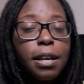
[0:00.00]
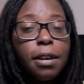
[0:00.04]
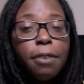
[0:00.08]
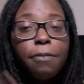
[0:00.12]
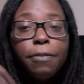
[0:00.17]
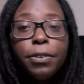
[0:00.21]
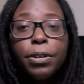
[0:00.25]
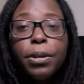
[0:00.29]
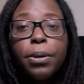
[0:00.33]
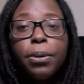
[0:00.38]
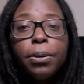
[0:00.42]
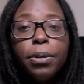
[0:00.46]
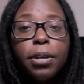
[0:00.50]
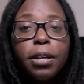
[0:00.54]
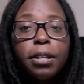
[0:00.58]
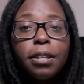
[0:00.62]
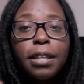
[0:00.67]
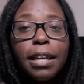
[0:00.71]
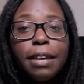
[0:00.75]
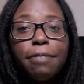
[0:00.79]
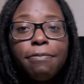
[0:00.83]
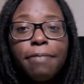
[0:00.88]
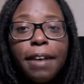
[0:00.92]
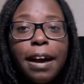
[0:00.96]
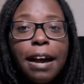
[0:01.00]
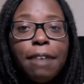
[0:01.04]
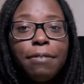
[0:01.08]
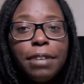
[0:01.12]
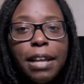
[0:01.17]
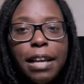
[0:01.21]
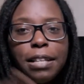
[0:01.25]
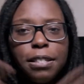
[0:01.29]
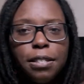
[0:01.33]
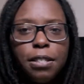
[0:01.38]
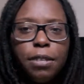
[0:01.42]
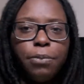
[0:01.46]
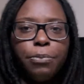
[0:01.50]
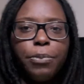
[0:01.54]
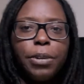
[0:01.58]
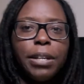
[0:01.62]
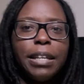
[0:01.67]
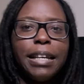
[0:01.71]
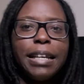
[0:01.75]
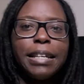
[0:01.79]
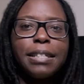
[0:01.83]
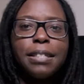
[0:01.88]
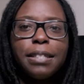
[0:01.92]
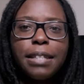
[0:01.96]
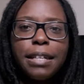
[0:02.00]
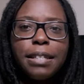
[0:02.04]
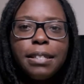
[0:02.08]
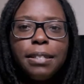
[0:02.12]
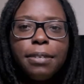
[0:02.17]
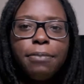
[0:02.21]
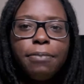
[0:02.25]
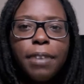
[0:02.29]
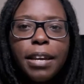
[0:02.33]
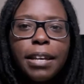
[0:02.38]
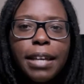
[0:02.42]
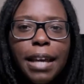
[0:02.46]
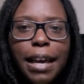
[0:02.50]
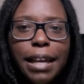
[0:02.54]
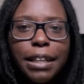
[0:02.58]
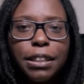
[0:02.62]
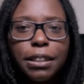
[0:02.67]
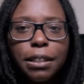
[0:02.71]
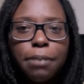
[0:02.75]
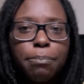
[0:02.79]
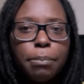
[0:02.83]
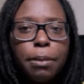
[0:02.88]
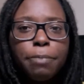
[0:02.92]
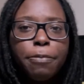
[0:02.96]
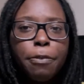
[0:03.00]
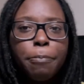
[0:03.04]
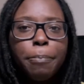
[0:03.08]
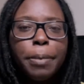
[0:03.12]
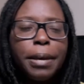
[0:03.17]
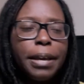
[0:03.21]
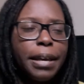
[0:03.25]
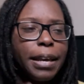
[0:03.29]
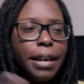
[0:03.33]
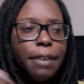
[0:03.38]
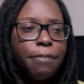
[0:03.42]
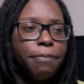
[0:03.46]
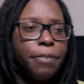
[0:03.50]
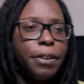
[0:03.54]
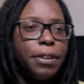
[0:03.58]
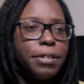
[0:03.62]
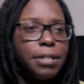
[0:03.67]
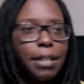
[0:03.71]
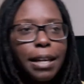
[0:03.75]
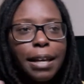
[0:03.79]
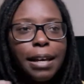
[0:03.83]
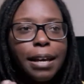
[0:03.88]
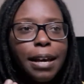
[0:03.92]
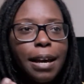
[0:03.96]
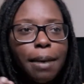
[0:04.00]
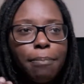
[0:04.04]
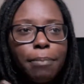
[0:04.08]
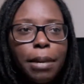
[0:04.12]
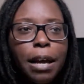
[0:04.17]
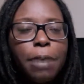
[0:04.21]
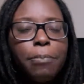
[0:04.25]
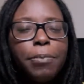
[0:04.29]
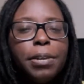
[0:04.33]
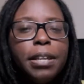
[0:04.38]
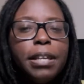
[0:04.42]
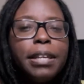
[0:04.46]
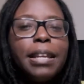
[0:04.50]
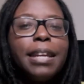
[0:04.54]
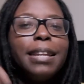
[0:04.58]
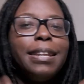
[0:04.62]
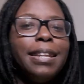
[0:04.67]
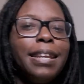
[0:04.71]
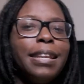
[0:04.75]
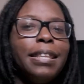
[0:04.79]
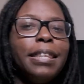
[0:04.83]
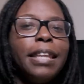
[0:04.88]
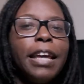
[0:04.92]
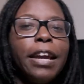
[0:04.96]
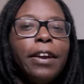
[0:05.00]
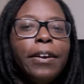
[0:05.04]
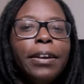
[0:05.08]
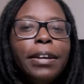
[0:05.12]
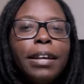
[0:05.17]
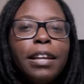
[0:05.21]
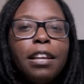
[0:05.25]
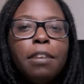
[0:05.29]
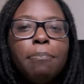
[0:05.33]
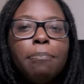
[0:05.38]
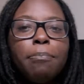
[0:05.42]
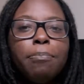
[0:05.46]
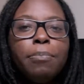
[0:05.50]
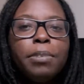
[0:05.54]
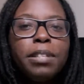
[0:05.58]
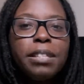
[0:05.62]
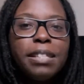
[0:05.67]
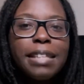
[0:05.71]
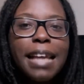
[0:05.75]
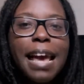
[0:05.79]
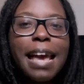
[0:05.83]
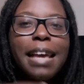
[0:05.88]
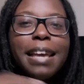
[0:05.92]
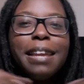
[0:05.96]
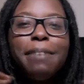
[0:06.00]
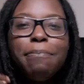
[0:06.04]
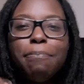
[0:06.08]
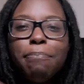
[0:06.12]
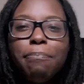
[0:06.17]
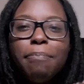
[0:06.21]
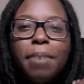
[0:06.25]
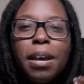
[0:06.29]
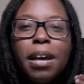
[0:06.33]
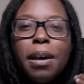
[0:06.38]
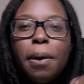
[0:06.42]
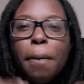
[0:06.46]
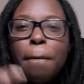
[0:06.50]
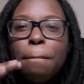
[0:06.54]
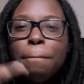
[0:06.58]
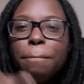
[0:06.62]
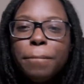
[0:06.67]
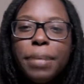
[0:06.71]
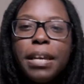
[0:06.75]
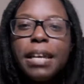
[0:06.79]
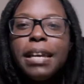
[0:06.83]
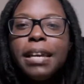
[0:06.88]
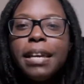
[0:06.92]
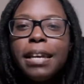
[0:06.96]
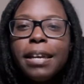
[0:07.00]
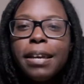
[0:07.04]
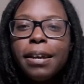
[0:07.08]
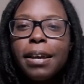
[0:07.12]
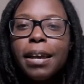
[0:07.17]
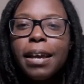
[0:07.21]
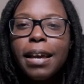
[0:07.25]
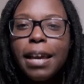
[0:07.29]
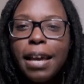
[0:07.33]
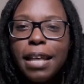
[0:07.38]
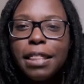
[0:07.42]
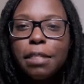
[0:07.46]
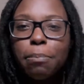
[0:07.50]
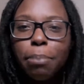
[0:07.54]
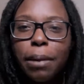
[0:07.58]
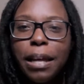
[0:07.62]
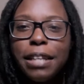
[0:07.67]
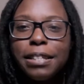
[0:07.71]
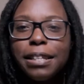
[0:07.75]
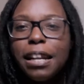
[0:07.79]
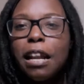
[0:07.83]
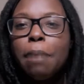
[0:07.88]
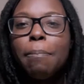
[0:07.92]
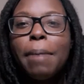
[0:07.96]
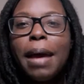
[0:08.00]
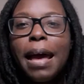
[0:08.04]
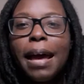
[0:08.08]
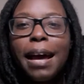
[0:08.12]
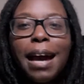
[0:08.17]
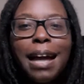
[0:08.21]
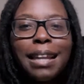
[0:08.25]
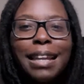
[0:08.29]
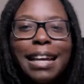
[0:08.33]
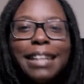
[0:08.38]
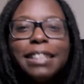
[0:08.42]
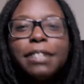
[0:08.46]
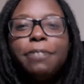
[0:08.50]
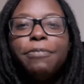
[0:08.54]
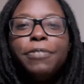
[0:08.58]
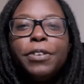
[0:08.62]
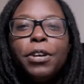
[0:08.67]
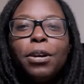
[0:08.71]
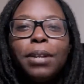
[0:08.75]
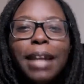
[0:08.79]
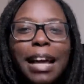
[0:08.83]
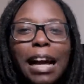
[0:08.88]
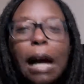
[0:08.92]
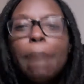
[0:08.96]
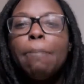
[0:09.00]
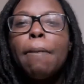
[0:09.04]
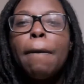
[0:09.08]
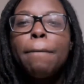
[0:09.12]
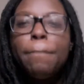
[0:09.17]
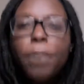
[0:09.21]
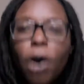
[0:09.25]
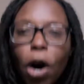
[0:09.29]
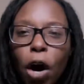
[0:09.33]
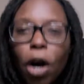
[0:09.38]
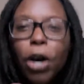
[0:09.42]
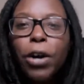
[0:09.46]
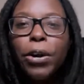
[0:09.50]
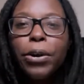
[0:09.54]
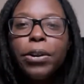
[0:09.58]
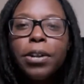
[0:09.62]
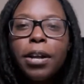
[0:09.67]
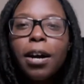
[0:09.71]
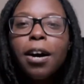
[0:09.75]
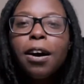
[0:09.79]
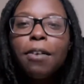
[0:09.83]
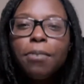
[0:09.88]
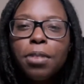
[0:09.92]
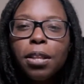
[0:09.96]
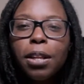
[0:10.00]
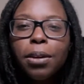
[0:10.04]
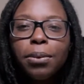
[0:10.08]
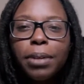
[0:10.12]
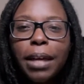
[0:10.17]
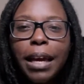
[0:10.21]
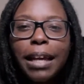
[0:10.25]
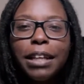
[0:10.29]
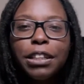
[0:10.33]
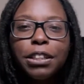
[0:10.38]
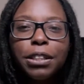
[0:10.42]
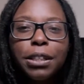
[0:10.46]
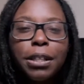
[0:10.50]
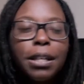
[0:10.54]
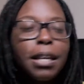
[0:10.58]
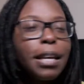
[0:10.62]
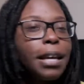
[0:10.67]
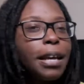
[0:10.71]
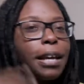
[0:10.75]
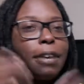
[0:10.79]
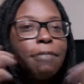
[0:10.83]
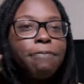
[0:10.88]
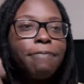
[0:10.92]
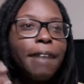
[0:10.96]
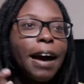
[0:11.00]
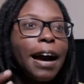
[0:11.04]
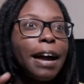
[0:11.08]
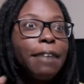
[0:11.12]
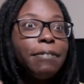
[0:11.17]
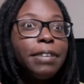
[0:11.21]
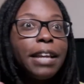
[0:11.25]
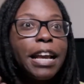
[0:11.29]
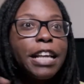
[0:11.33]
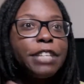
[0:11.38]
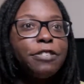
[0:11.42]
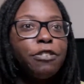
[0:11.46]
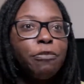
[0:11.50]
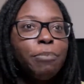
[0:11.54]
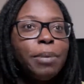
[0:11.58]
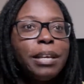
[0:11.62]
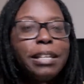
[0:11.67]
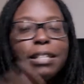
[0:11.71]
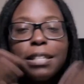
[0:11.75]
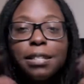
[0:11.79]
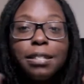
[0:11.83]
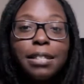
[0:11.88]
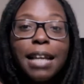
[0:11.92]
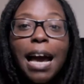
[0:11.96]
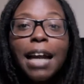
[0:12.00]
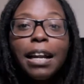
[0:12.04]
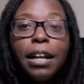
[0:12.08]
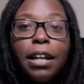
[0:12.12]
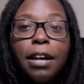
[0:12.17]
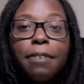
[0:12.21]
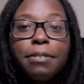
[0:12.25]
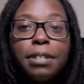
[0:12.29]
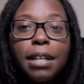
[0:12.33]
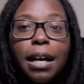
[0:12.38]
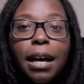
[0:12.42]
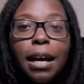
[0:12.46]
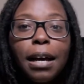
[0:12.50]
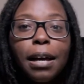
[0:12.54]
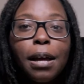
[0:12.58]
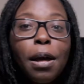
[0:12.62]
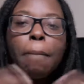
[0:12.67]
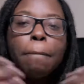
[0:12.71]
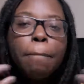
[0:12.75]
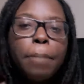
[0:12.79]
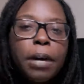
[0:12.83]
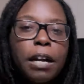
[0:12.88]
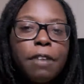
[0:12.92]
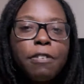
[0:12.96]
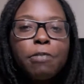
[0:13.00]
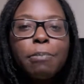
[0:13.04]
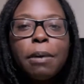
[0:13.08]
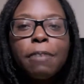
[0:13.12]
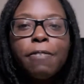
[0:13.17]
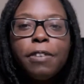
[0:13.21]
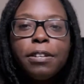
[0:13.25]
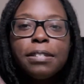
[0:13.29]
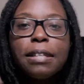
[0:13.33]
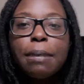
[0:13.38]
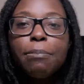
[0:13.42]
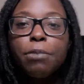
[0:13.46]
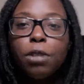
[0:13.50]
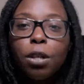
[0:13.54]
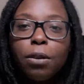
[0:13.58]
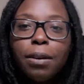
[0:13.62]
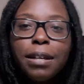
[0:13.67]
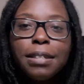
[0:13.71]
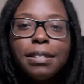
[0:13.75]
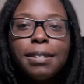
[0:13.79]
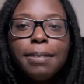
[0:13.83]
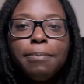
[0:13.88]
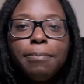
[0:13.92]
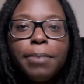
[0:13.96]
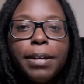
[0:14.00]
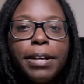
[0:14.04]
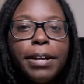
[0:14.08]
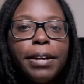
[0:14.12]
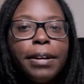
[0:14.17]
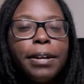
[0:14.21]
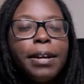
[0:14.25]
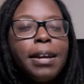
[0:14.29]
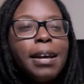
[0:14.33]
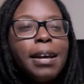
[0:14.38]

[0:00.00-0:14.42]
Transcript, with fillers: For you, you can say five days is a really extensive vacation, but for me, it feels like I'm not really getting in there and getting set and being in the place I'm at. I like to feel like I'm a part of the location. And five days for me is just not enough time. But it's my first time going somewhere.